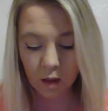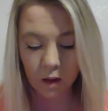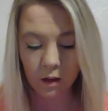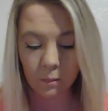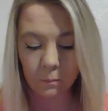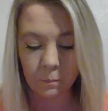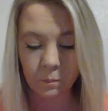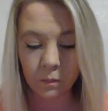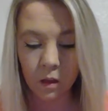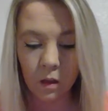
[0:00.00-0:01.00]

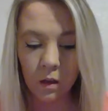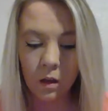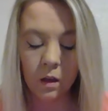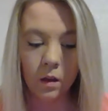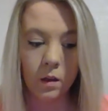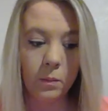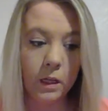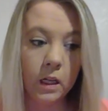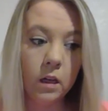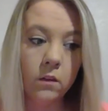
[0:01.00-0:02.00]
The
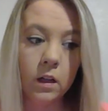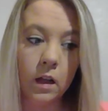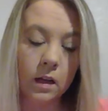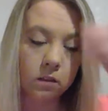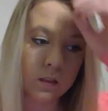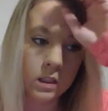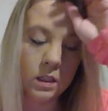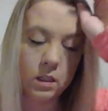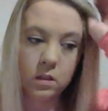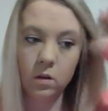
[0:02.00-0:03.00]
beginning of the class
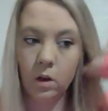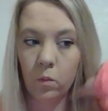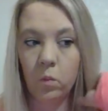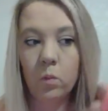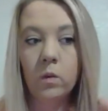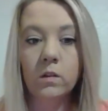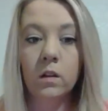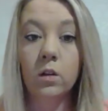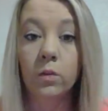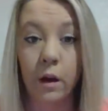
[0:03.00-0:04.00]
it was a
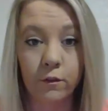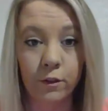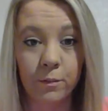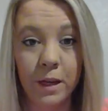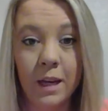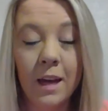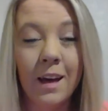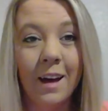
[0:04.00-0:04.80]
little rough for me.